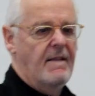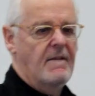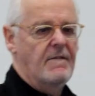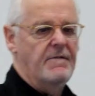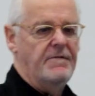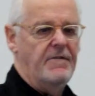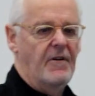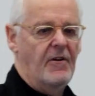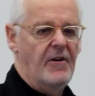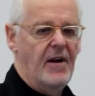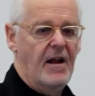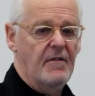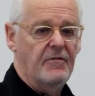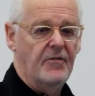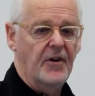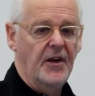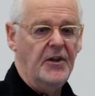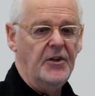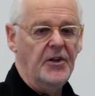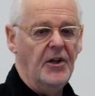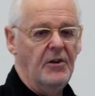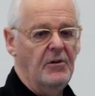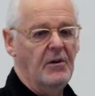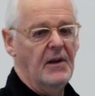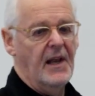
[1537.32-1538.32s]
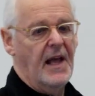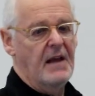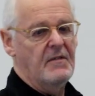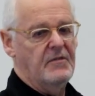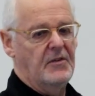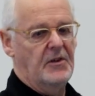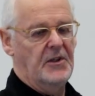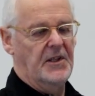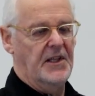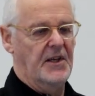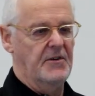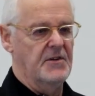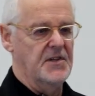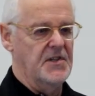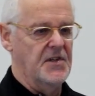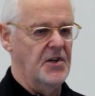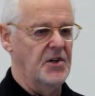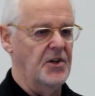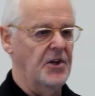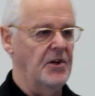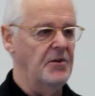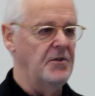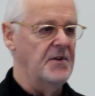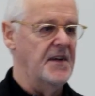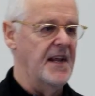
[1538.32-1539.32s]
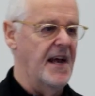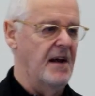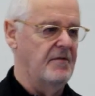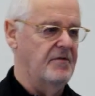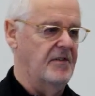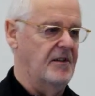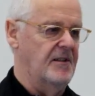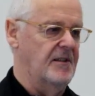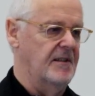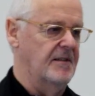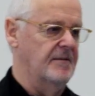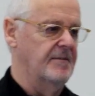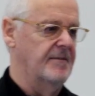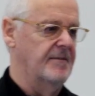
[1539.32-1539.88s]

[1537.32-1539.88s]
For every new level, there is a new devil.